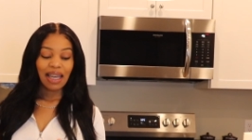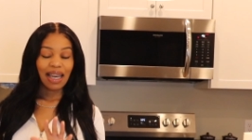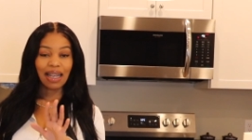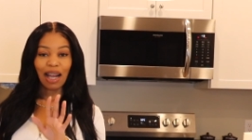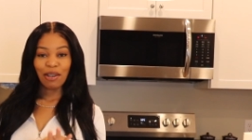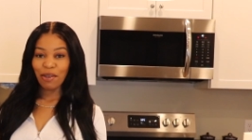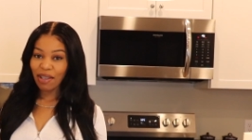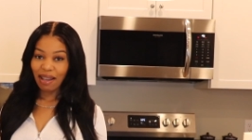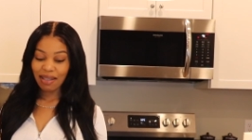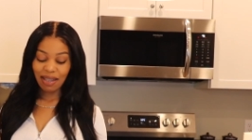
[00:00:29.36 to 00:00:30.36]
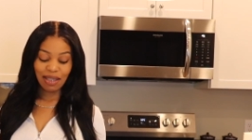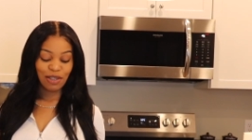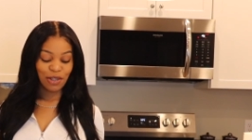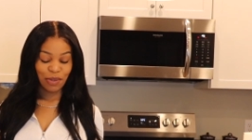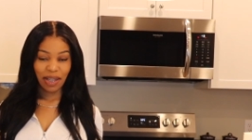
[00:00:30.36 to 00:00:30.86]
and I know y'all are going to
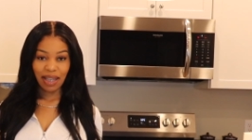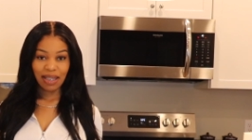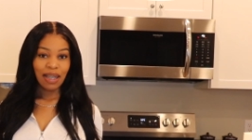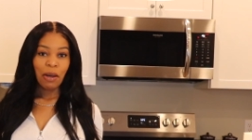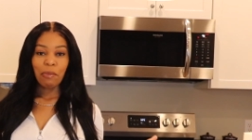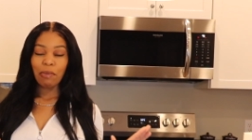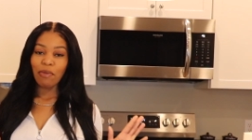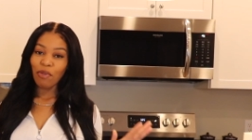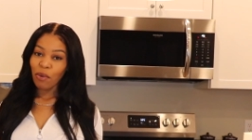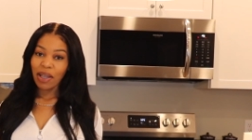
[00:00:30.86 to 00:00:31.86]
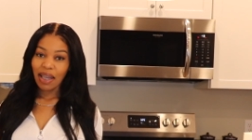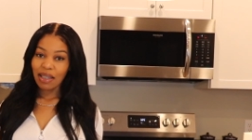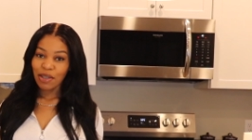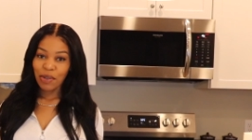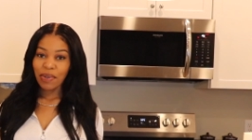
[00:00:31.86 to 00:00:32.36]
enjoy it. But before we get
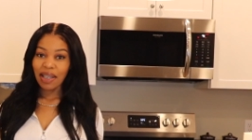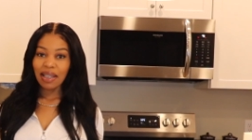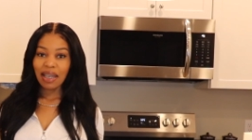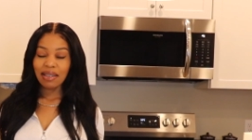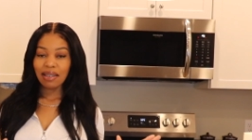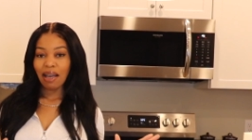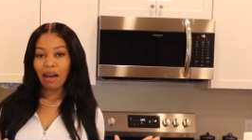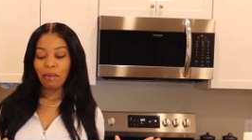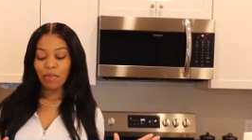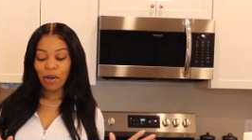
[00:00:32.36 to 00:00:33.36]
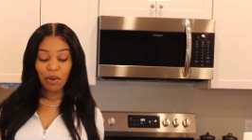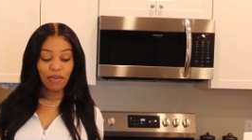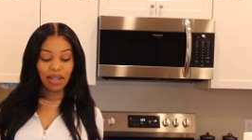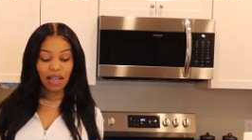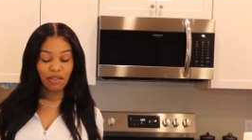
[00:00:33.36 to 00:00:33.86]
into it, let's go
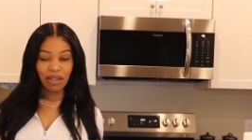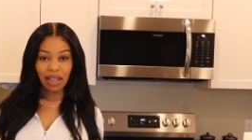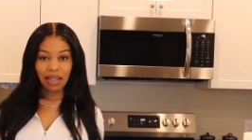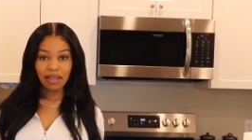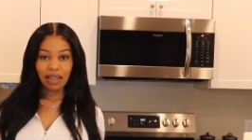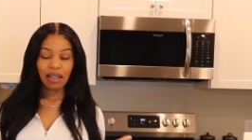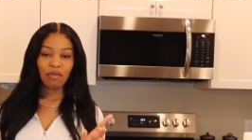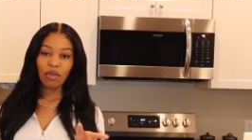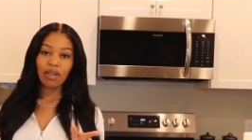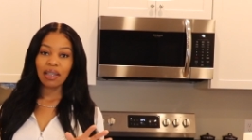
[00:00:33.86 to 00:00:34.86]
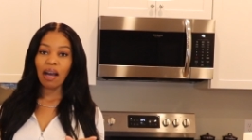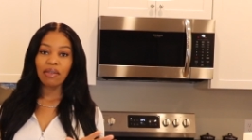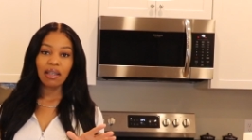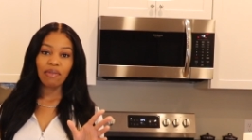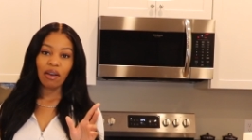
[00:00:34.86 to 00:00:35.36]
over the ingredients, and of course
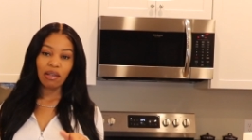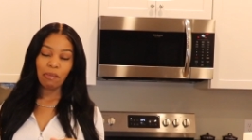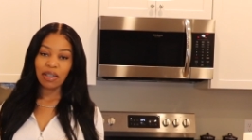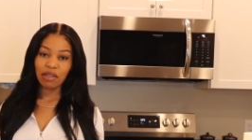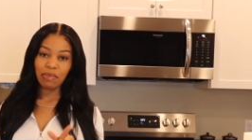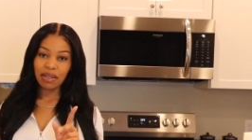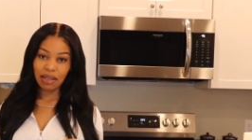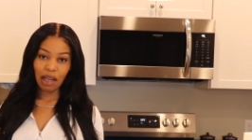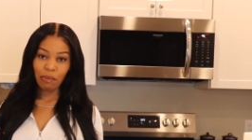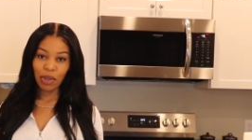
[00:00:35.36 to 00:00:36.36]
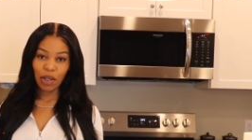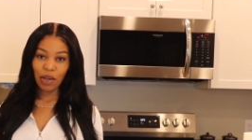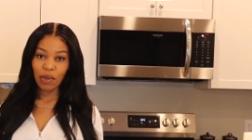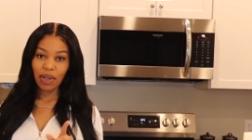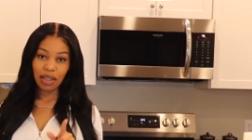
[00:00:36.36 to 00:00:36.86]
I'll leave all the measurements down
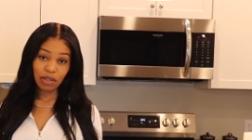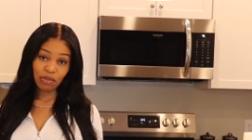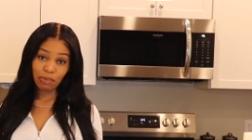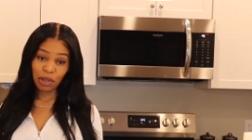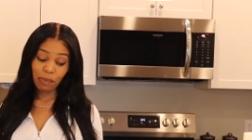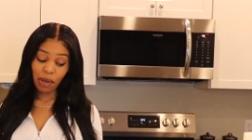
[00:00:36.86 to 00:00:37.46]
below in the description